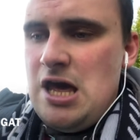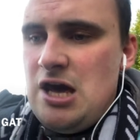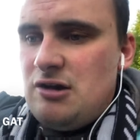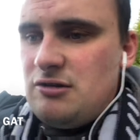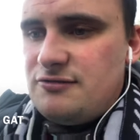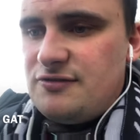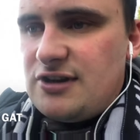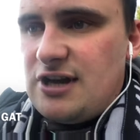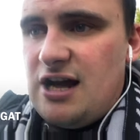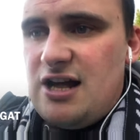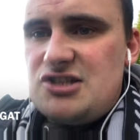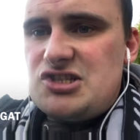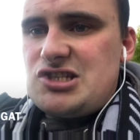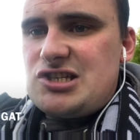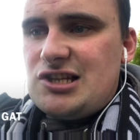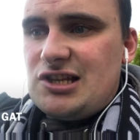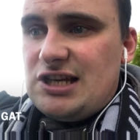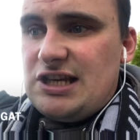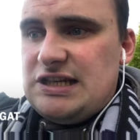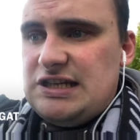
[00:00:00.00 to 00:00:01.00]
with regards to
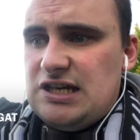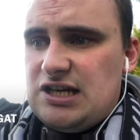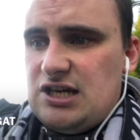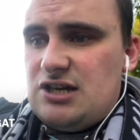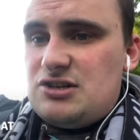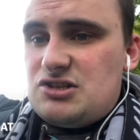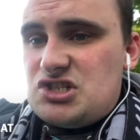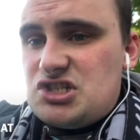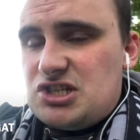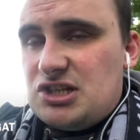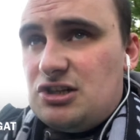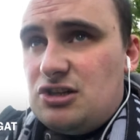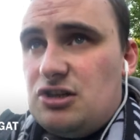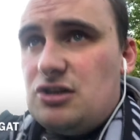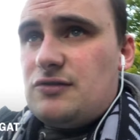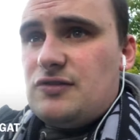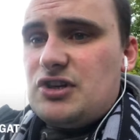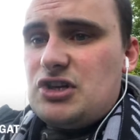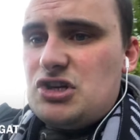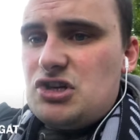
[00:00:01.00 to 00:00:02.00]
the league, uh, still
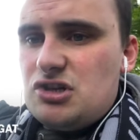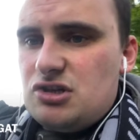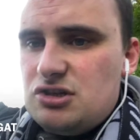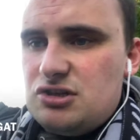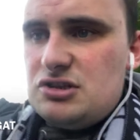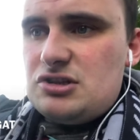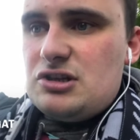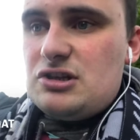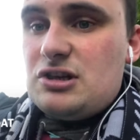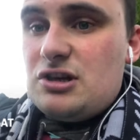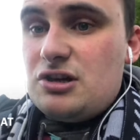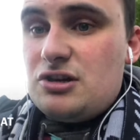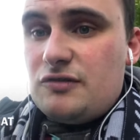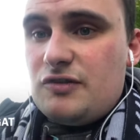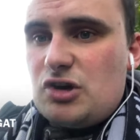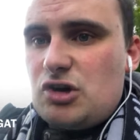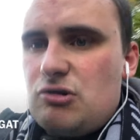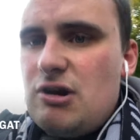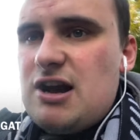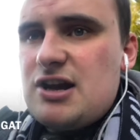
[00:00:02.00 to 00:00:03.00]
another another
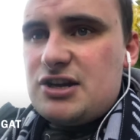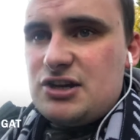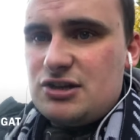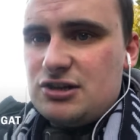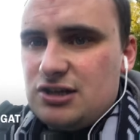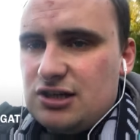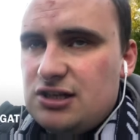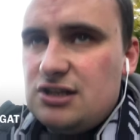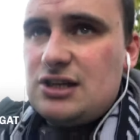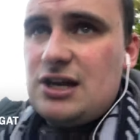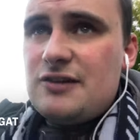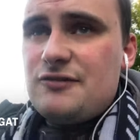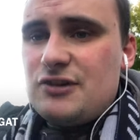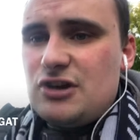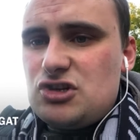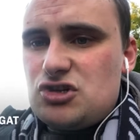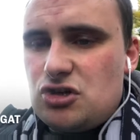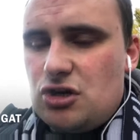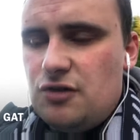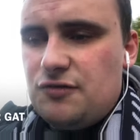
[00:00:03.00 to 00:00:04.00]
crack at the FA
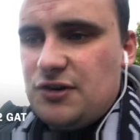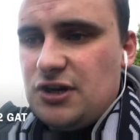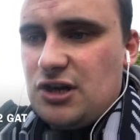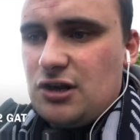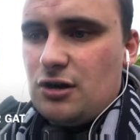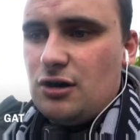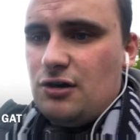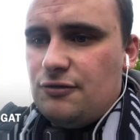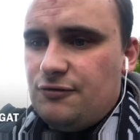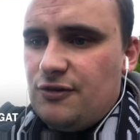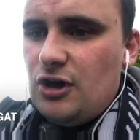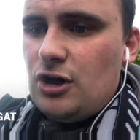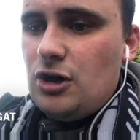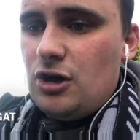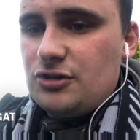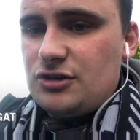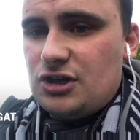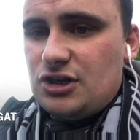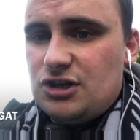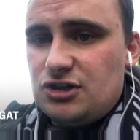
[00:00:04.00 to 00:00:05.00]
Trophy to go
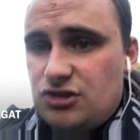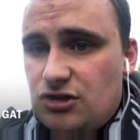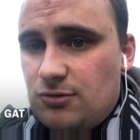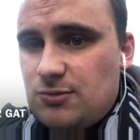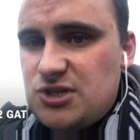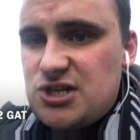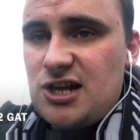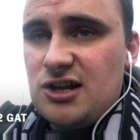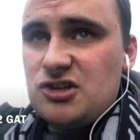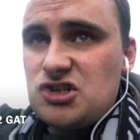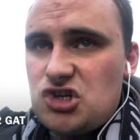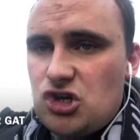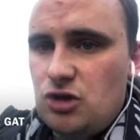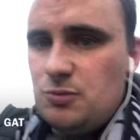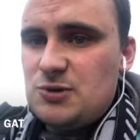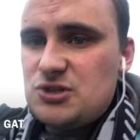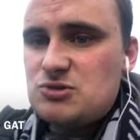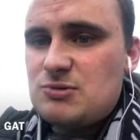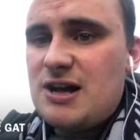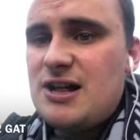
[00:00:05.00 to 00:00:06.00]
for, the Durham Challenge Cup
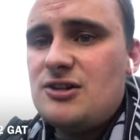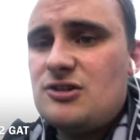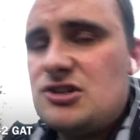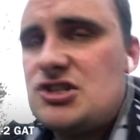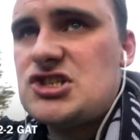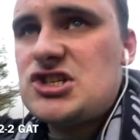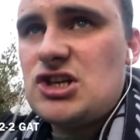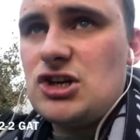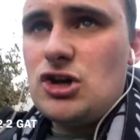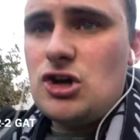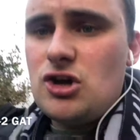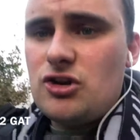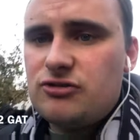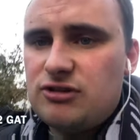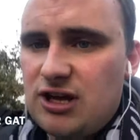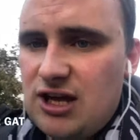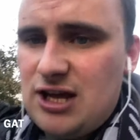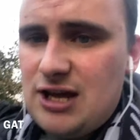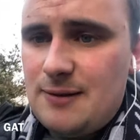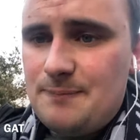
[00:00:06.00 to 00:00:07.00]
as well. So
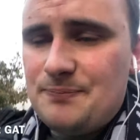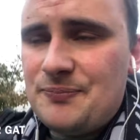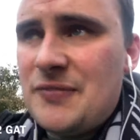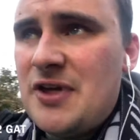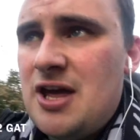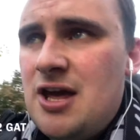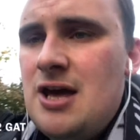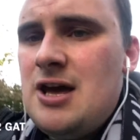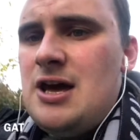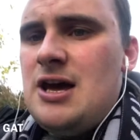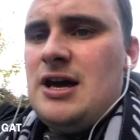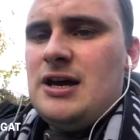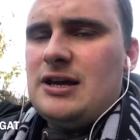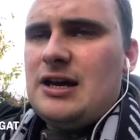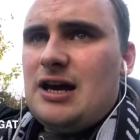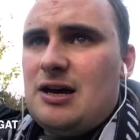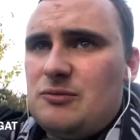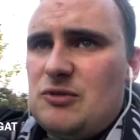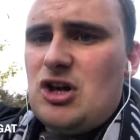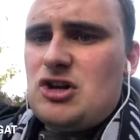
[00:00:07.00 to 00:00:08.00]
um,
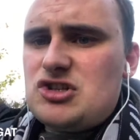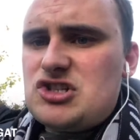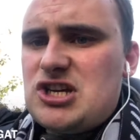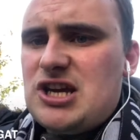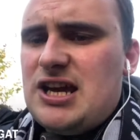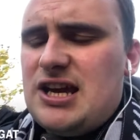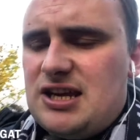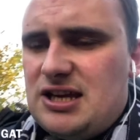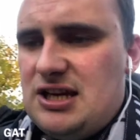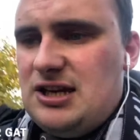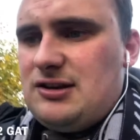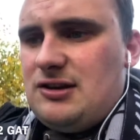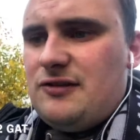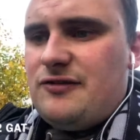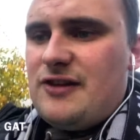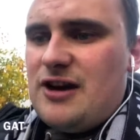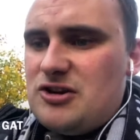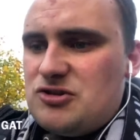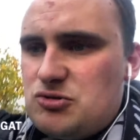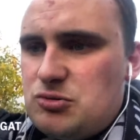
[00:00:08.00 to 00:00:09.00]
yeah, I'm not taking the
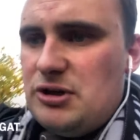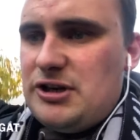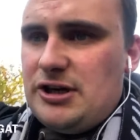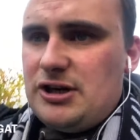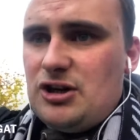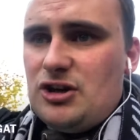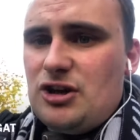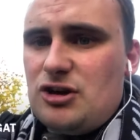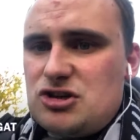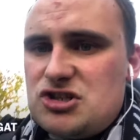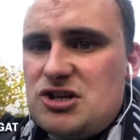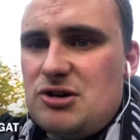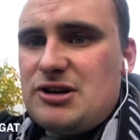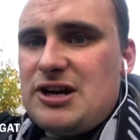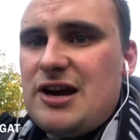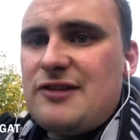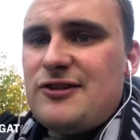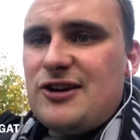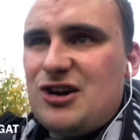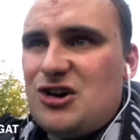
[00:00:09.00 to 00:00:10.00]
fact we're going to
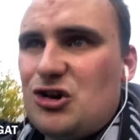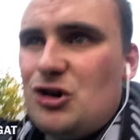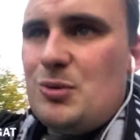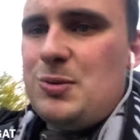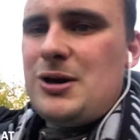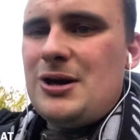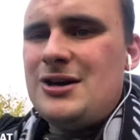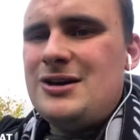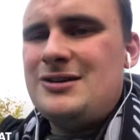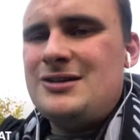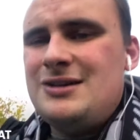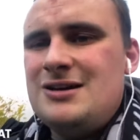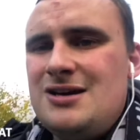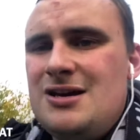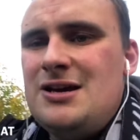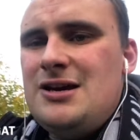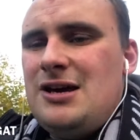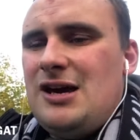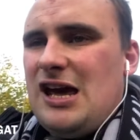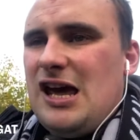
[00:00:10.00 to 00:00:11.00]
the FA Cup
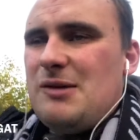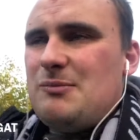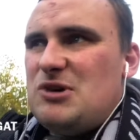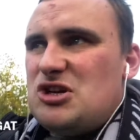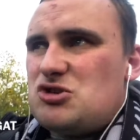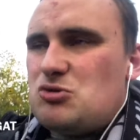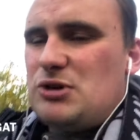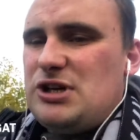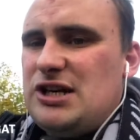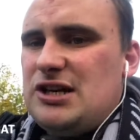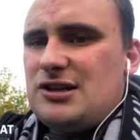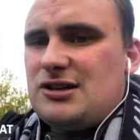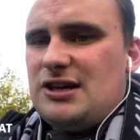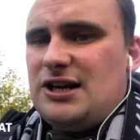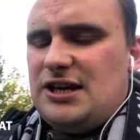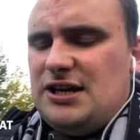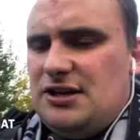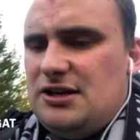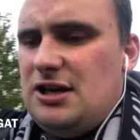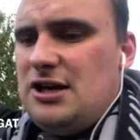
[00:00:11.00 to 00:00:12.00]
in midweek.
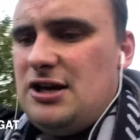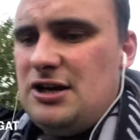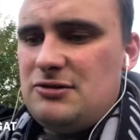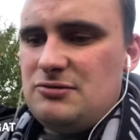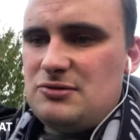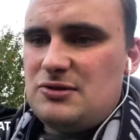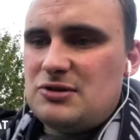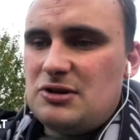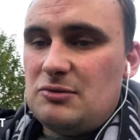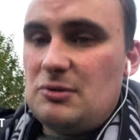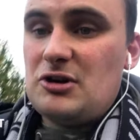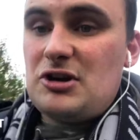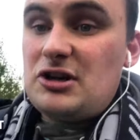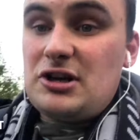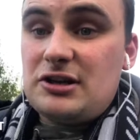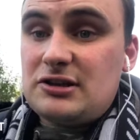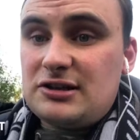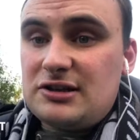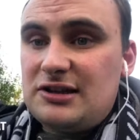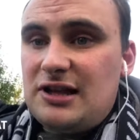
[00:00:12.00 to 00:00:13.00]
Like, but I'm not
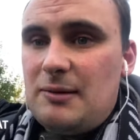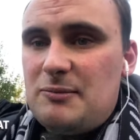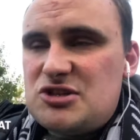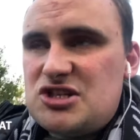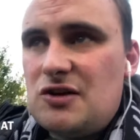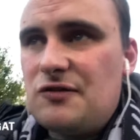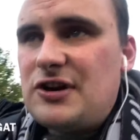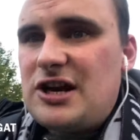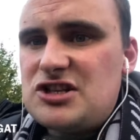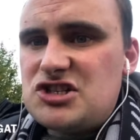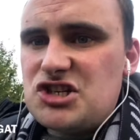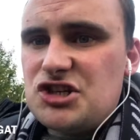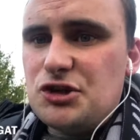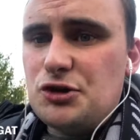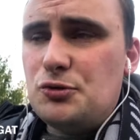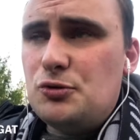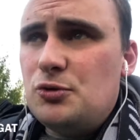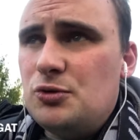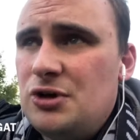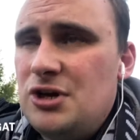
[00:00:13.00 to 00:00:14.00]
going to let myself get
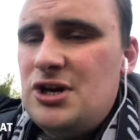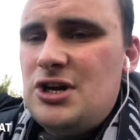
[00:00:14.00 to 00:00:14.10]
too